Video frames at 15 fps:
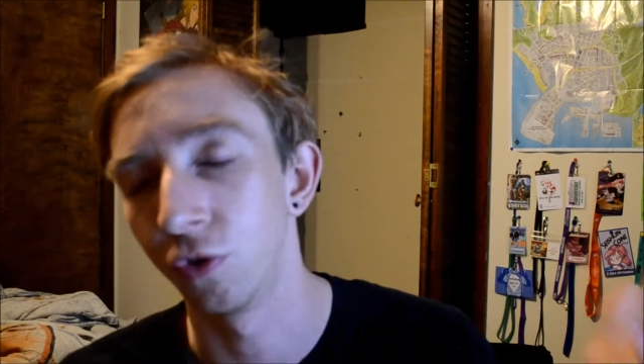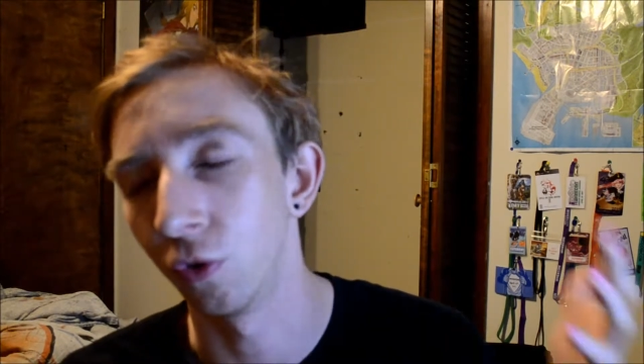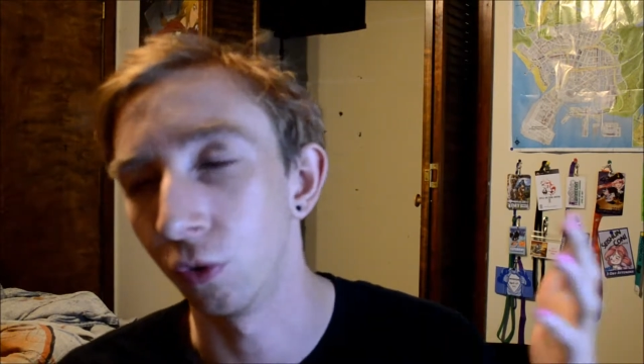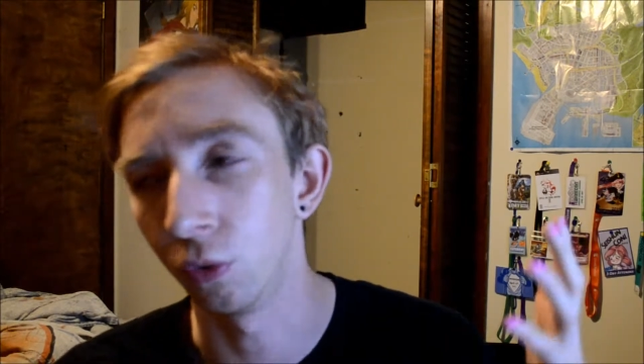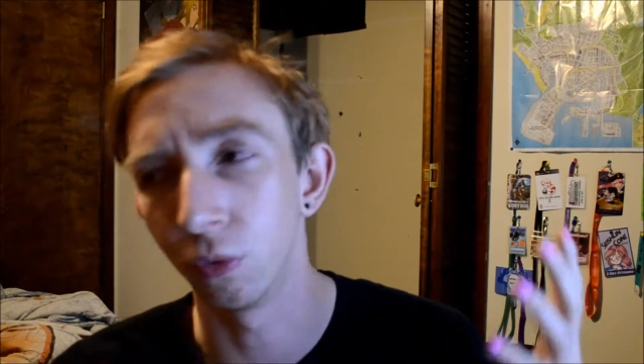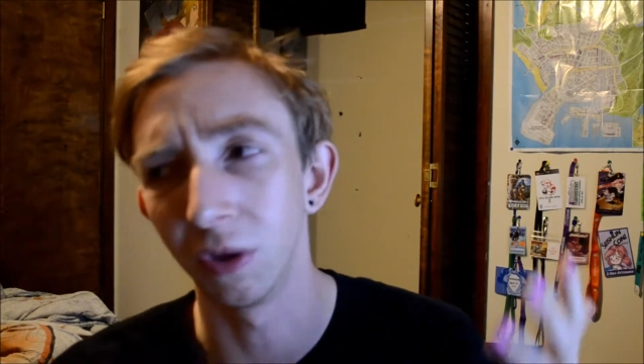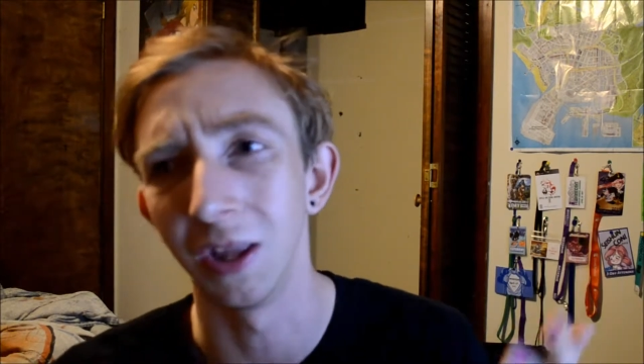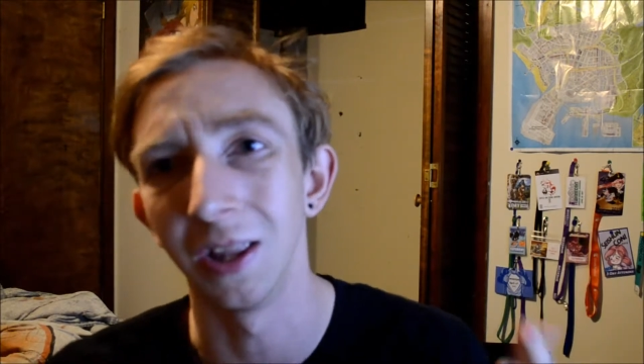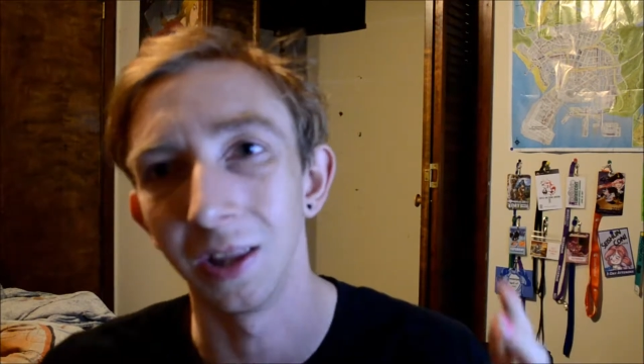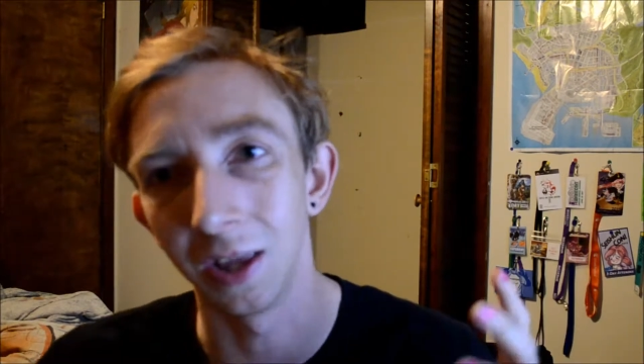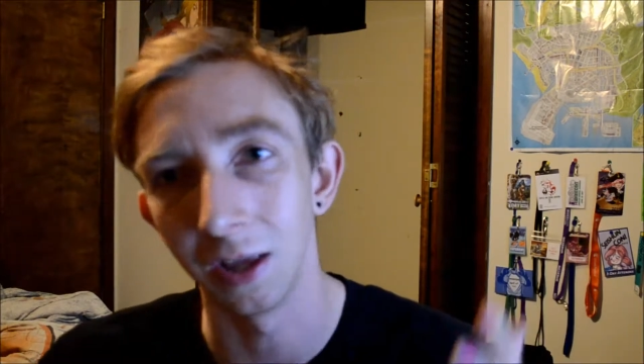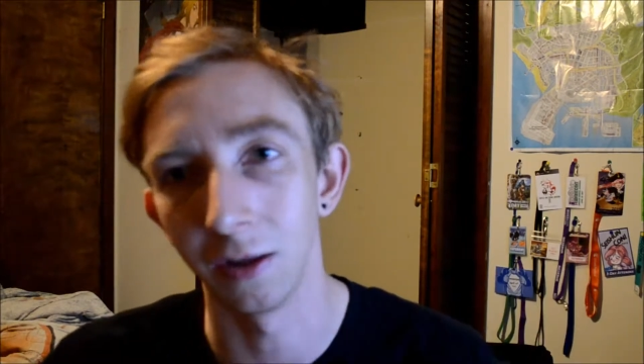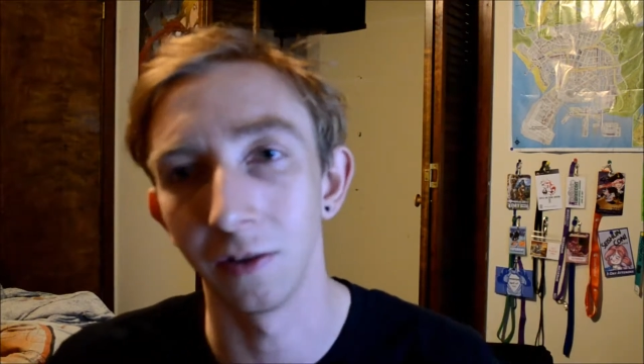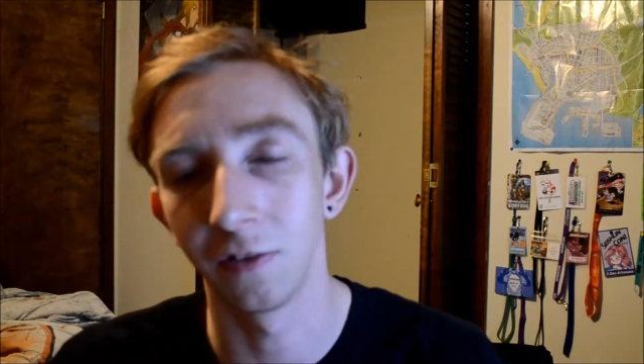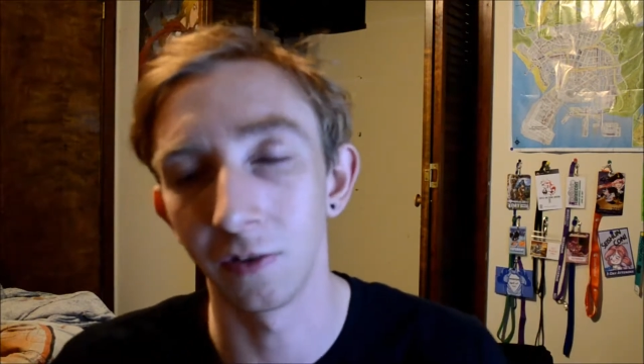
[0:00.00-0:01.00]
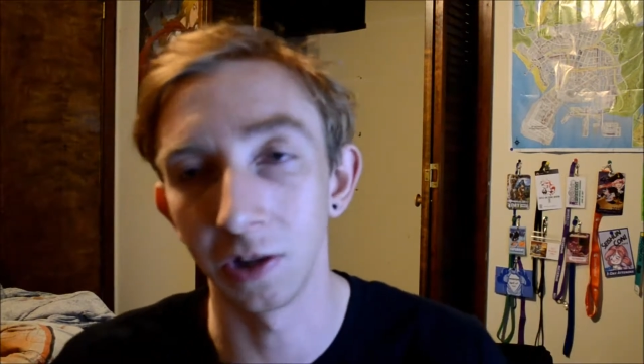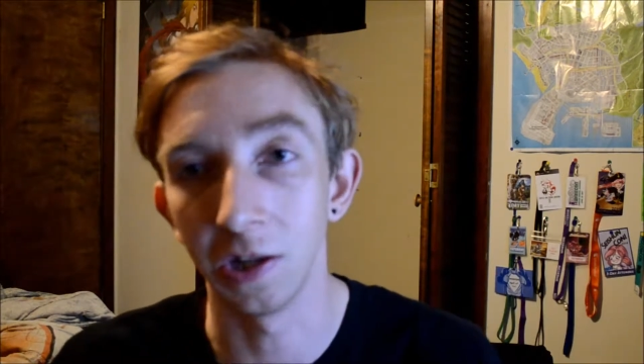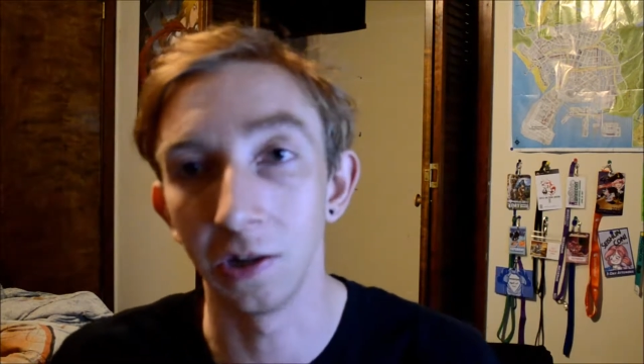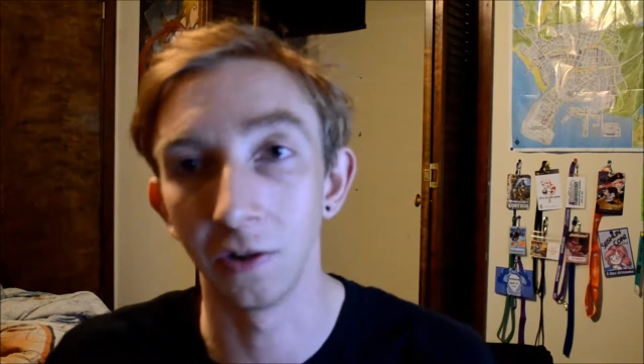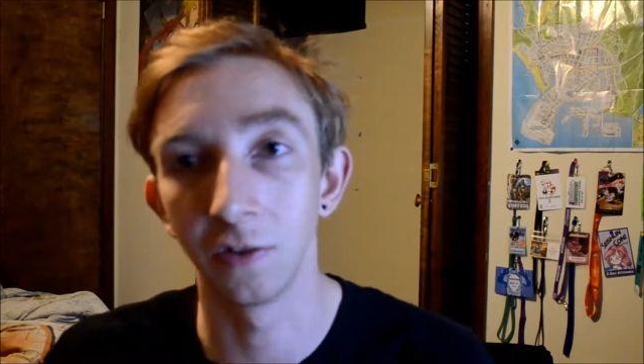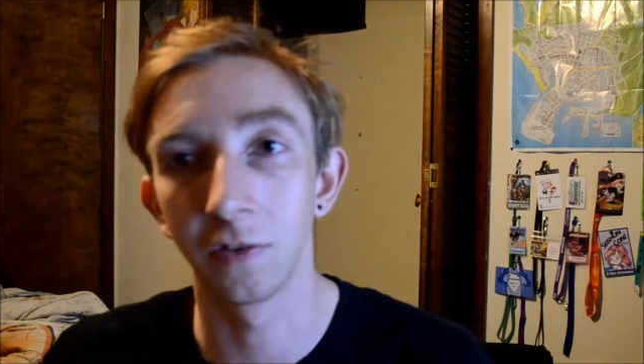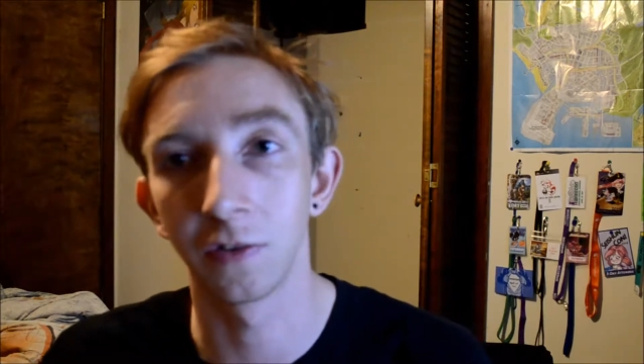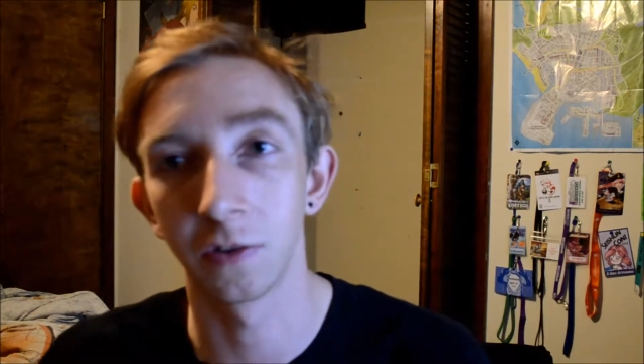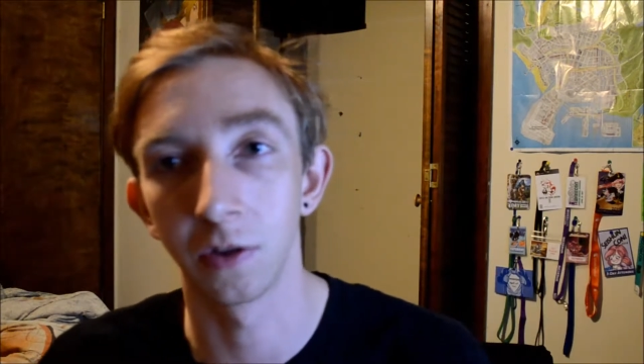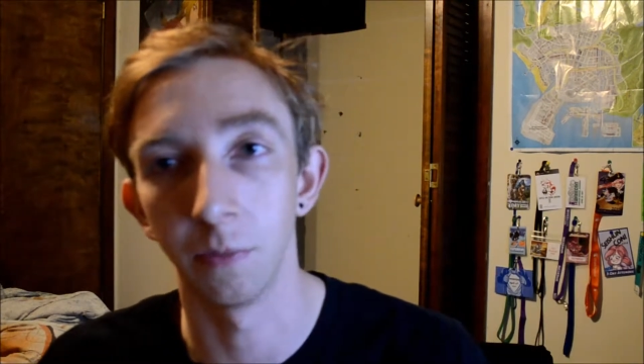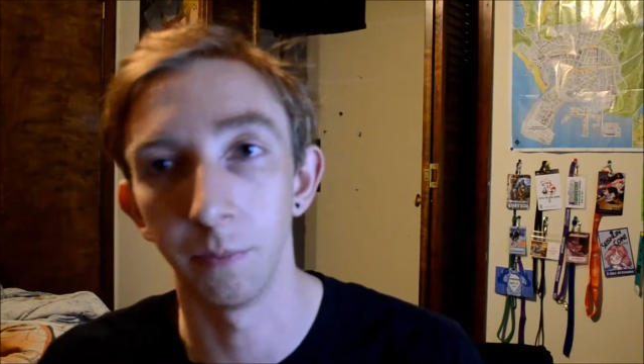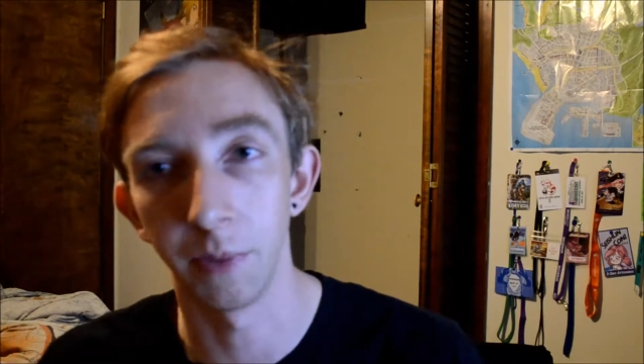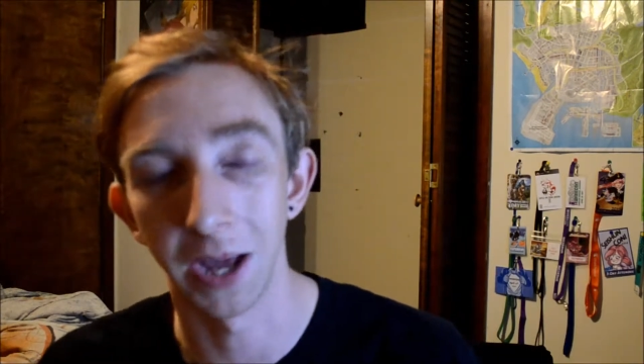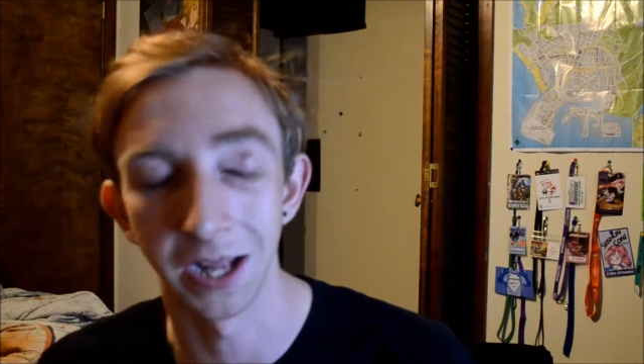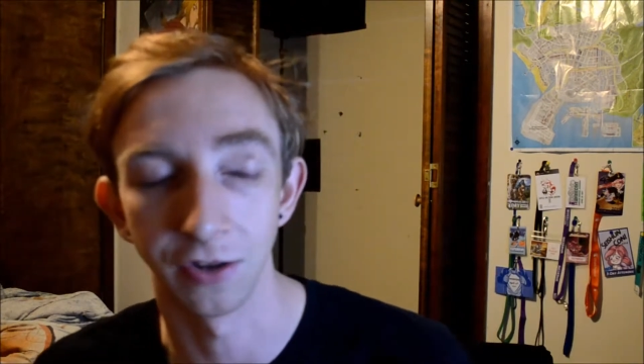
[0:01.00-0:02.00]
so you can get scenes to
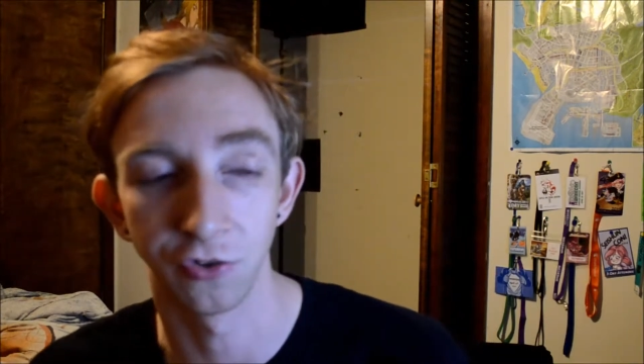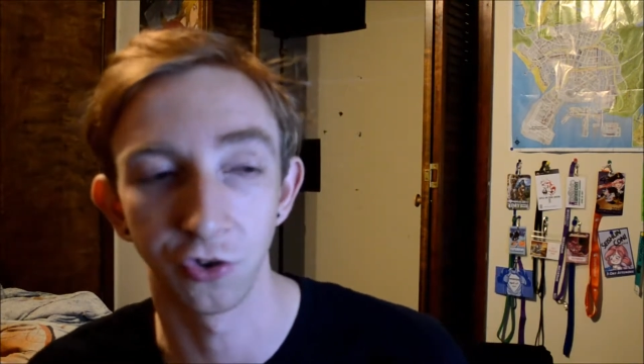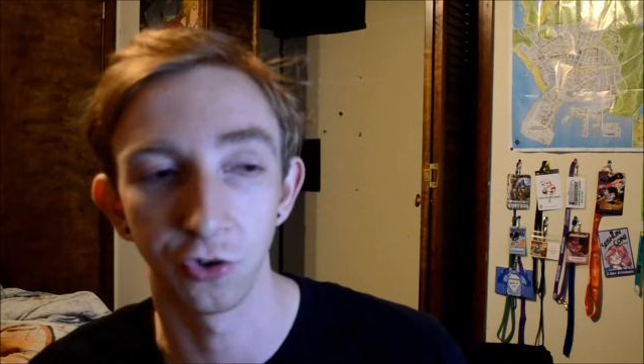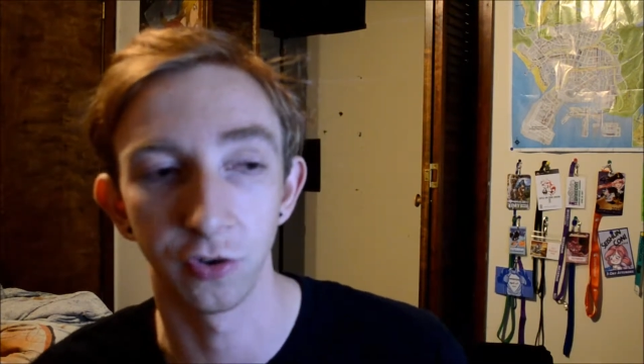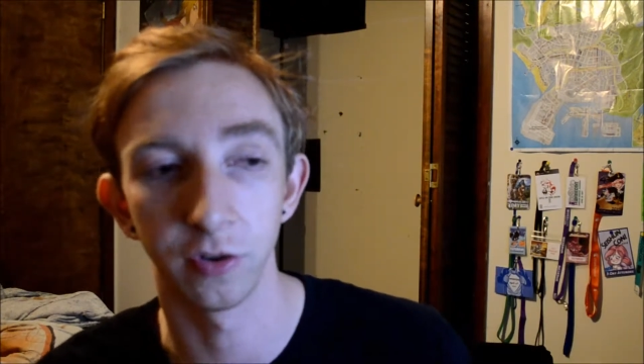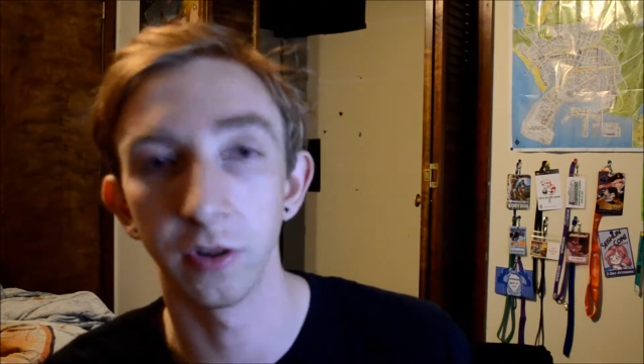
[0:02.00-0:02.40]
match